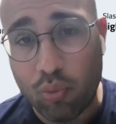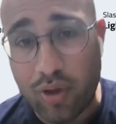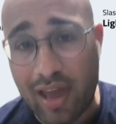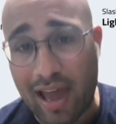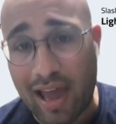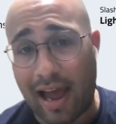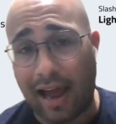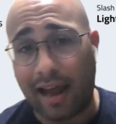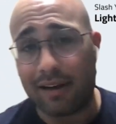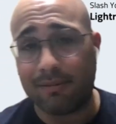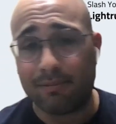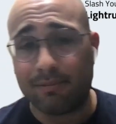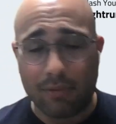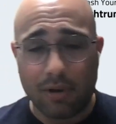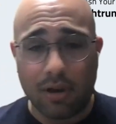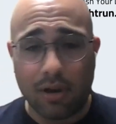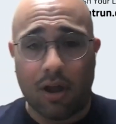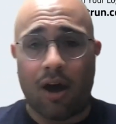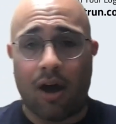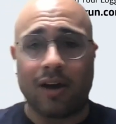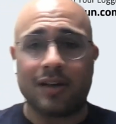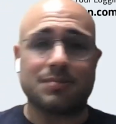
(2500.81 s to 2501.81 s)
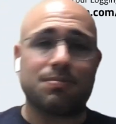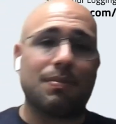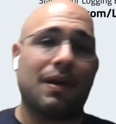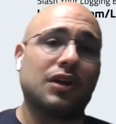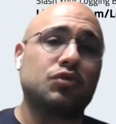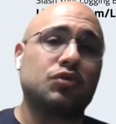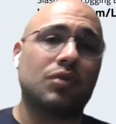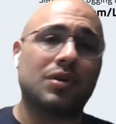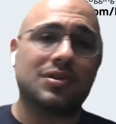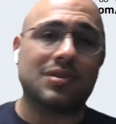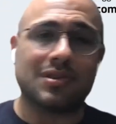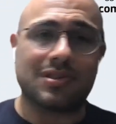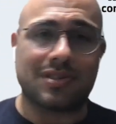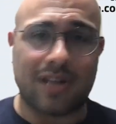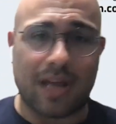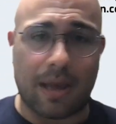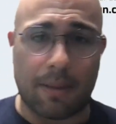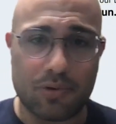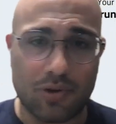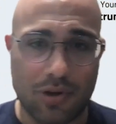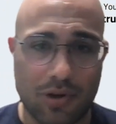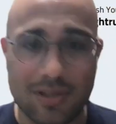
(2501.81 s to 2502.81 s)
We add logs, metrics, and
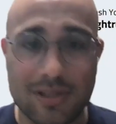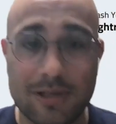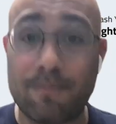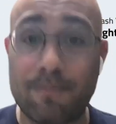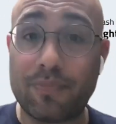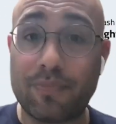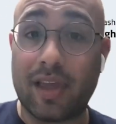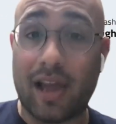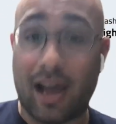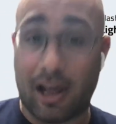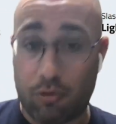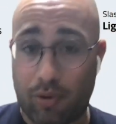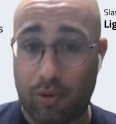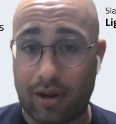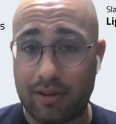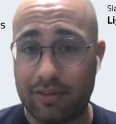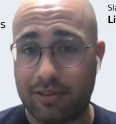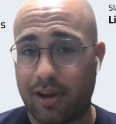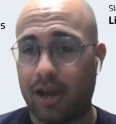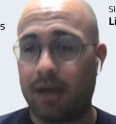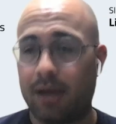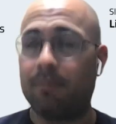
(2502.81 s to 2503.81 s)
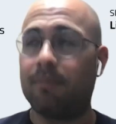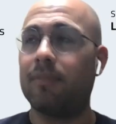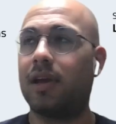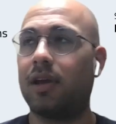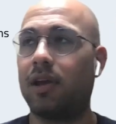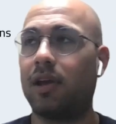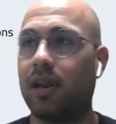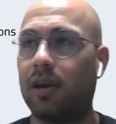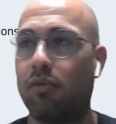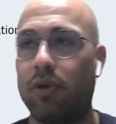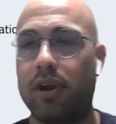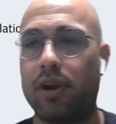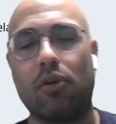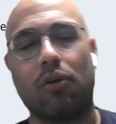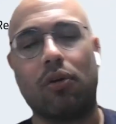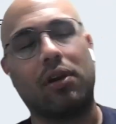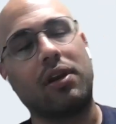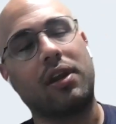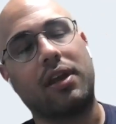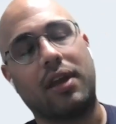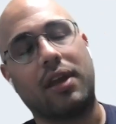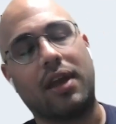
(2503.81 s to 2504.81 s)
snapshots at runtime in a
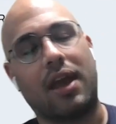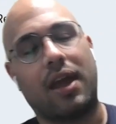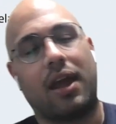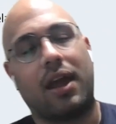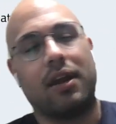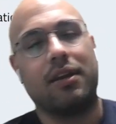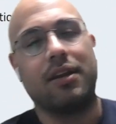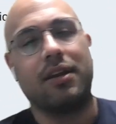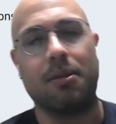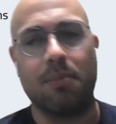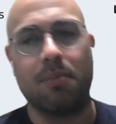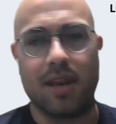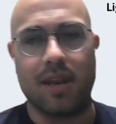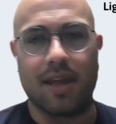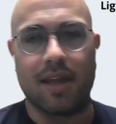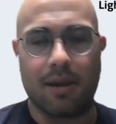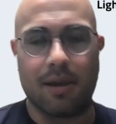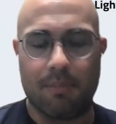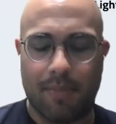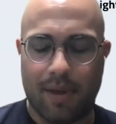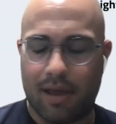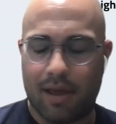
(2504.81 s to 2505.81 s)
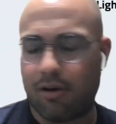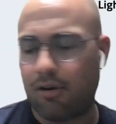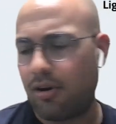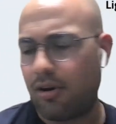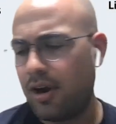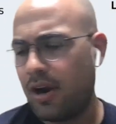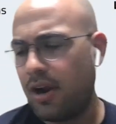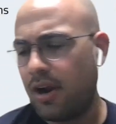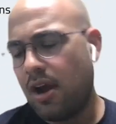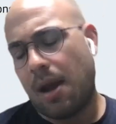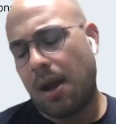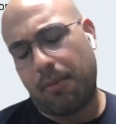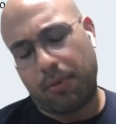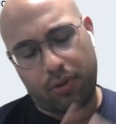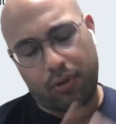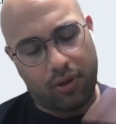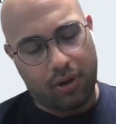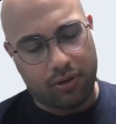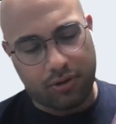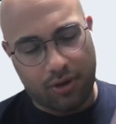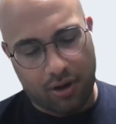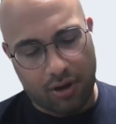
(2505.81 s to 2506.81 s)
read-only and immediate manner. I'm
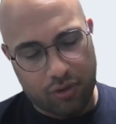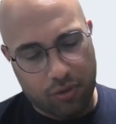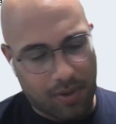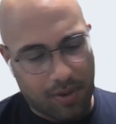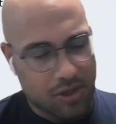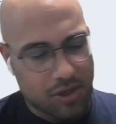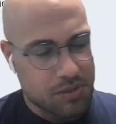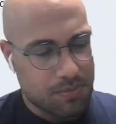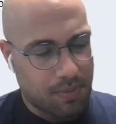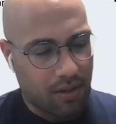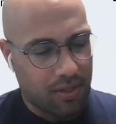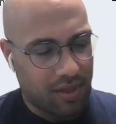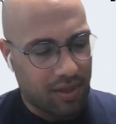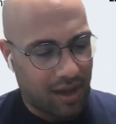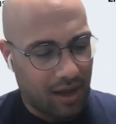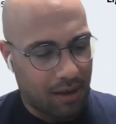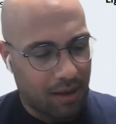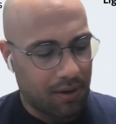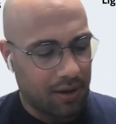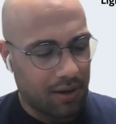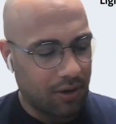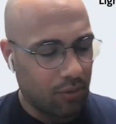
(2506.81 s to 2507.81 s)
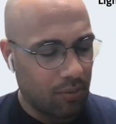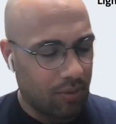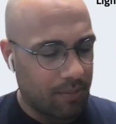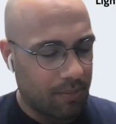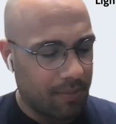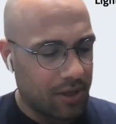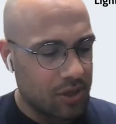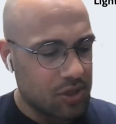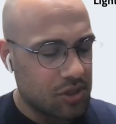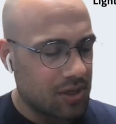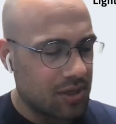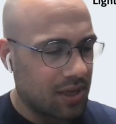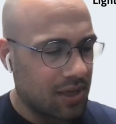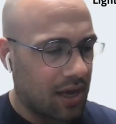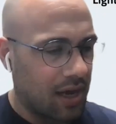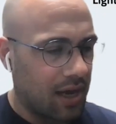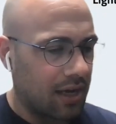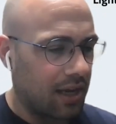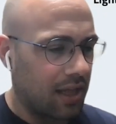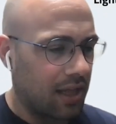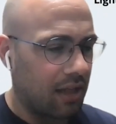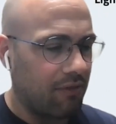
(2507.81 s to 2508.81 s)
not going to talk too much about that, but I do want to mention
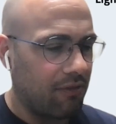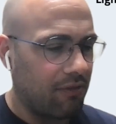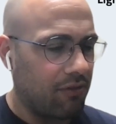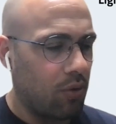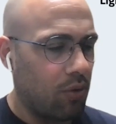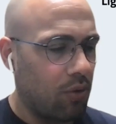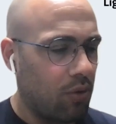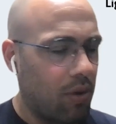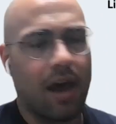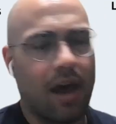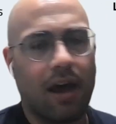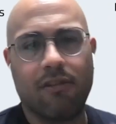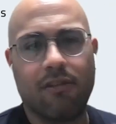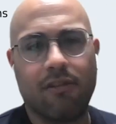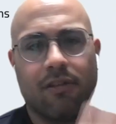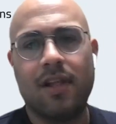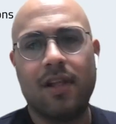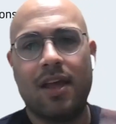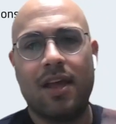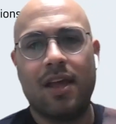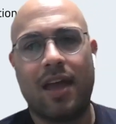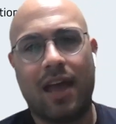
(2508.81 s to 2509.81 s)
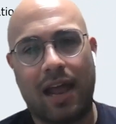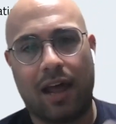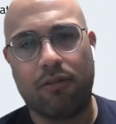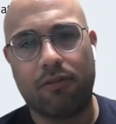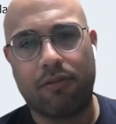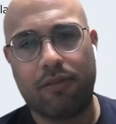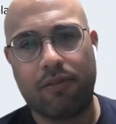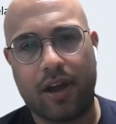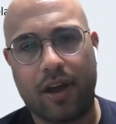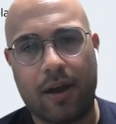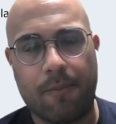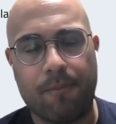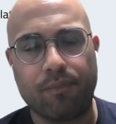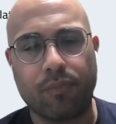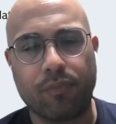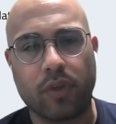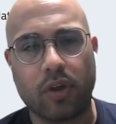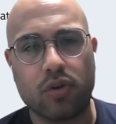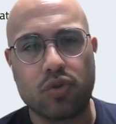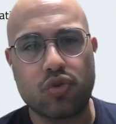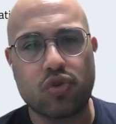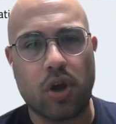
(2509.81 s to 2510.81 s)
that if you have a lot of
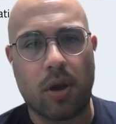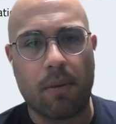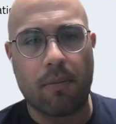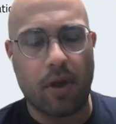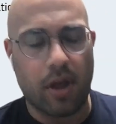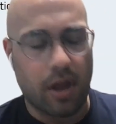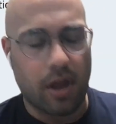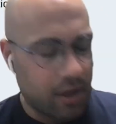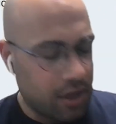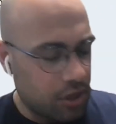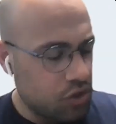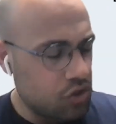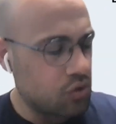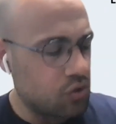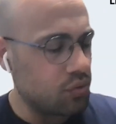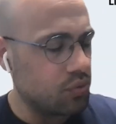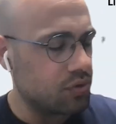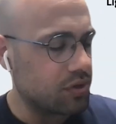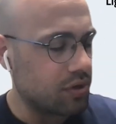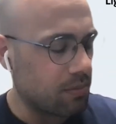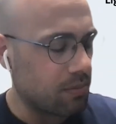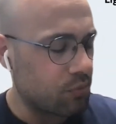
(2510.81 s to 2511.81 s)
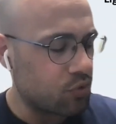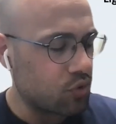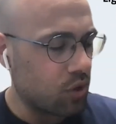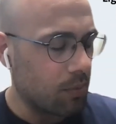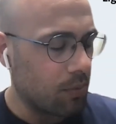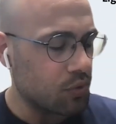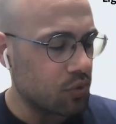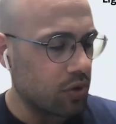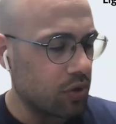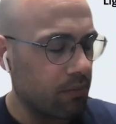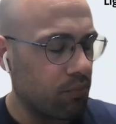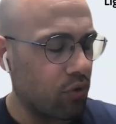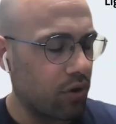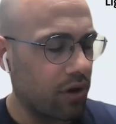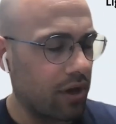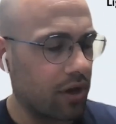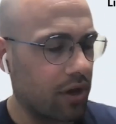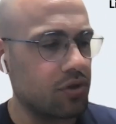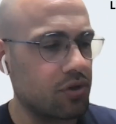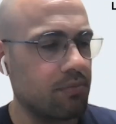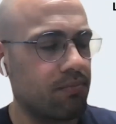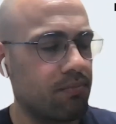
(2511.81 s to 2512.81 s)
issues and troubleshooting
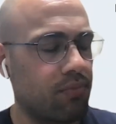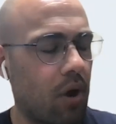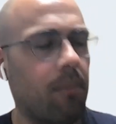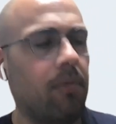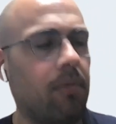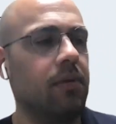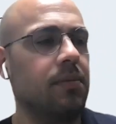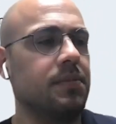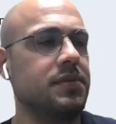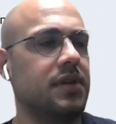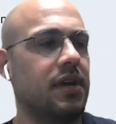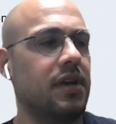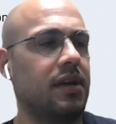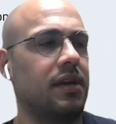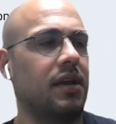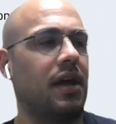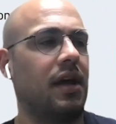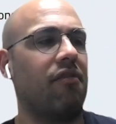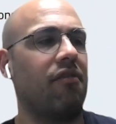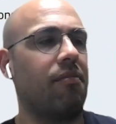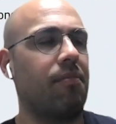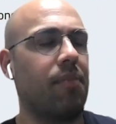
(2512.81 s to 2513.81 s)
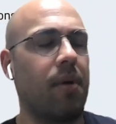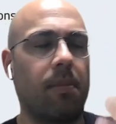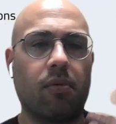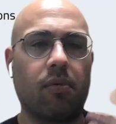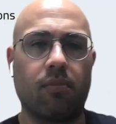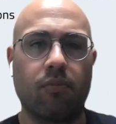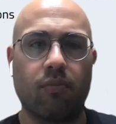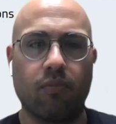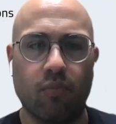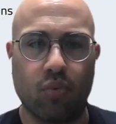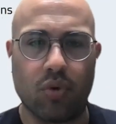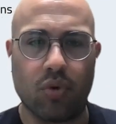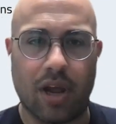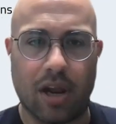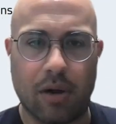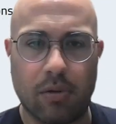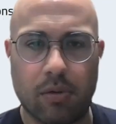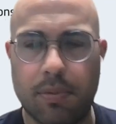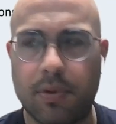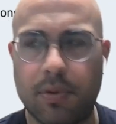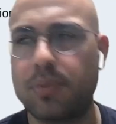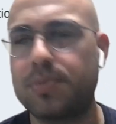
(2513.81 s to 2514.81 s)
production problems and have a problem with
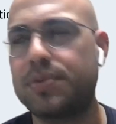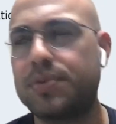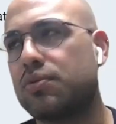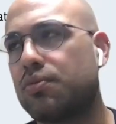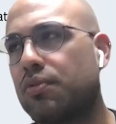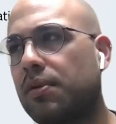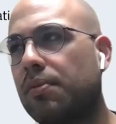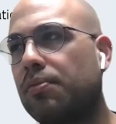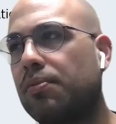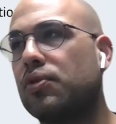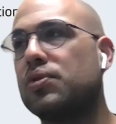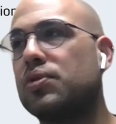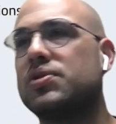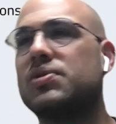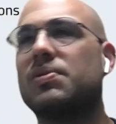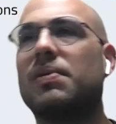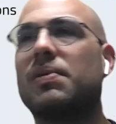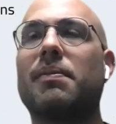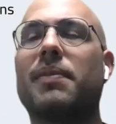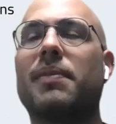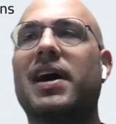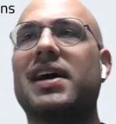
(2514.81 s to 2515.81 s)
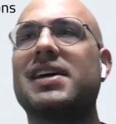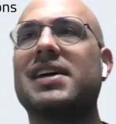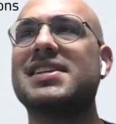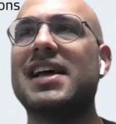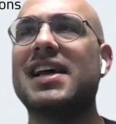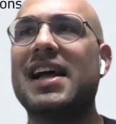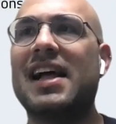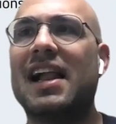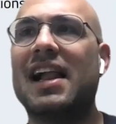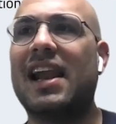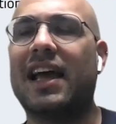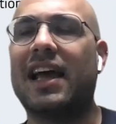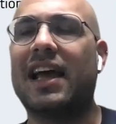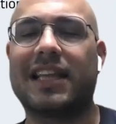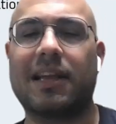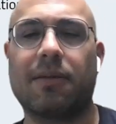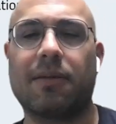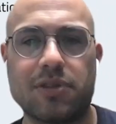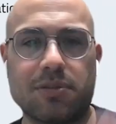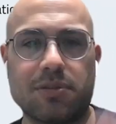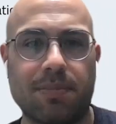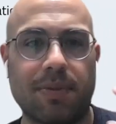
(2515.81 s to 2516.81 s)
unreproducible bugs,
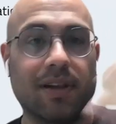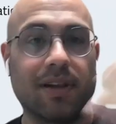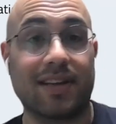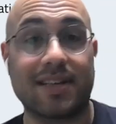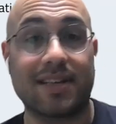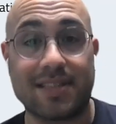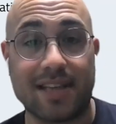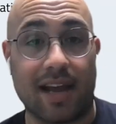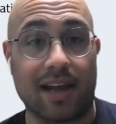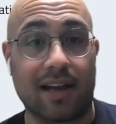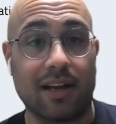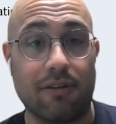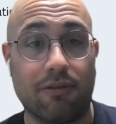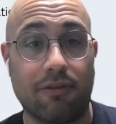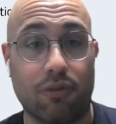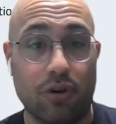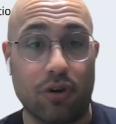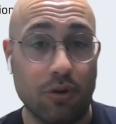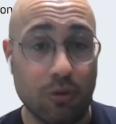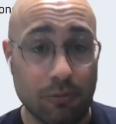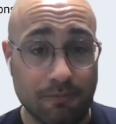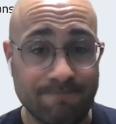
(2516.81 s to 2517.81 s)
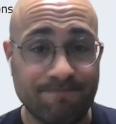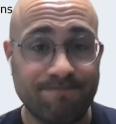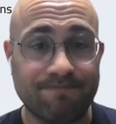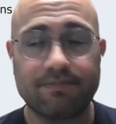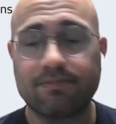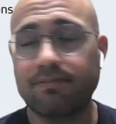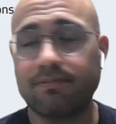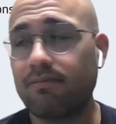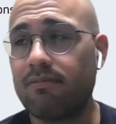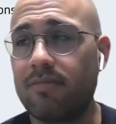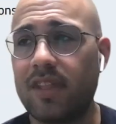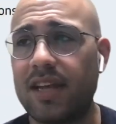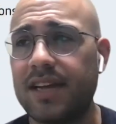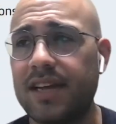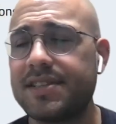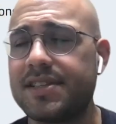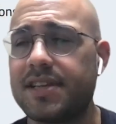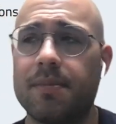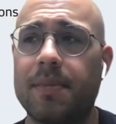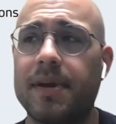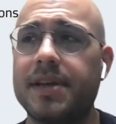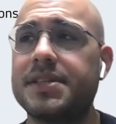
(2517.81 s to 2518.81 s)
Lightroom was built exactly for you.
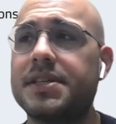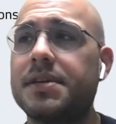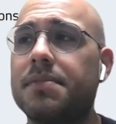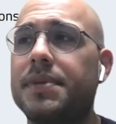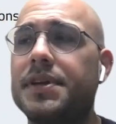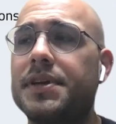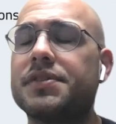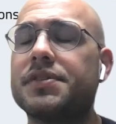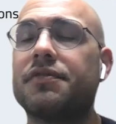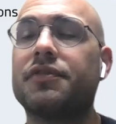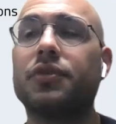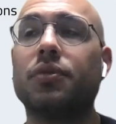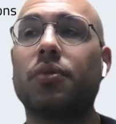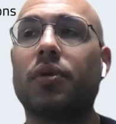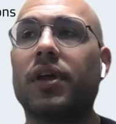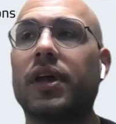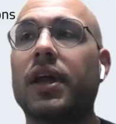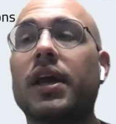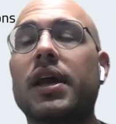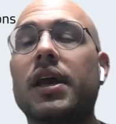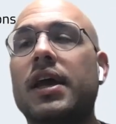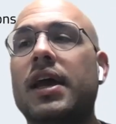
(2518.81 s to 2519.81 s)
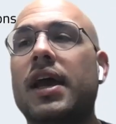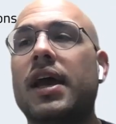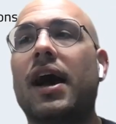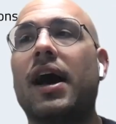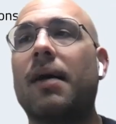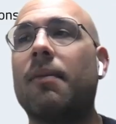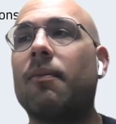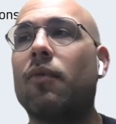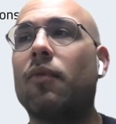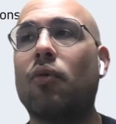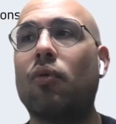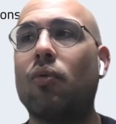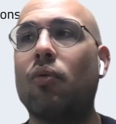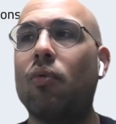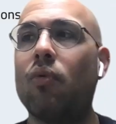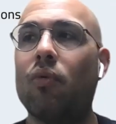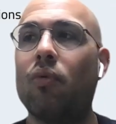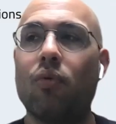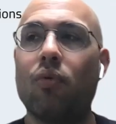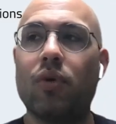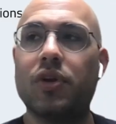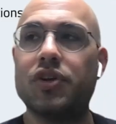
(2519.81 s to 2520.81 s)
It's an amazing piece of tooling,
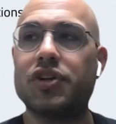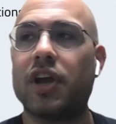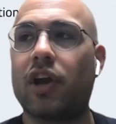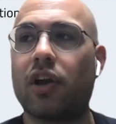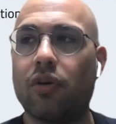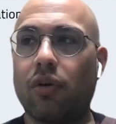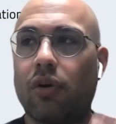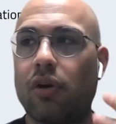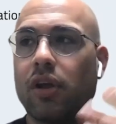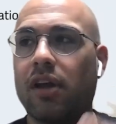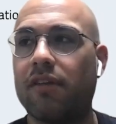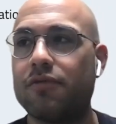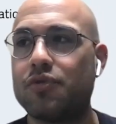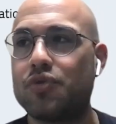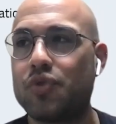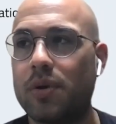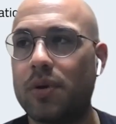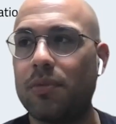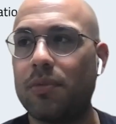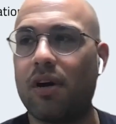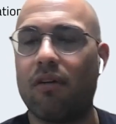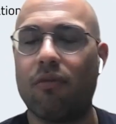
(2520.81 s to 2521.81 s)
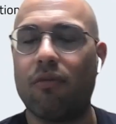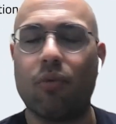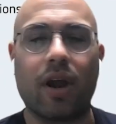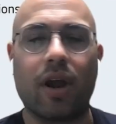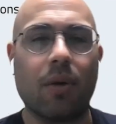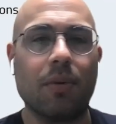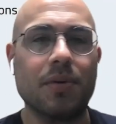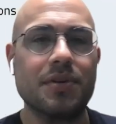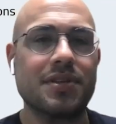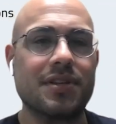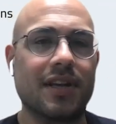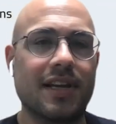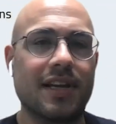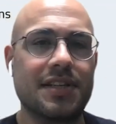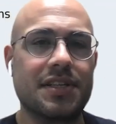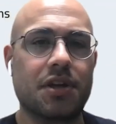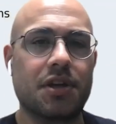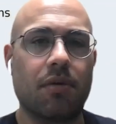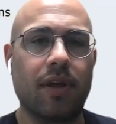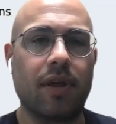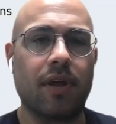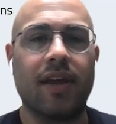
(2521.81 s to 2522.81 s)
which I can only have dreamed of when I was in
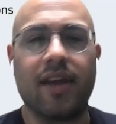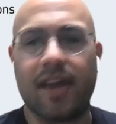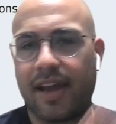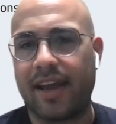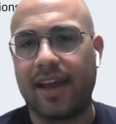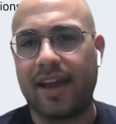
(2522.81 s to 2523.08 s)
SRE.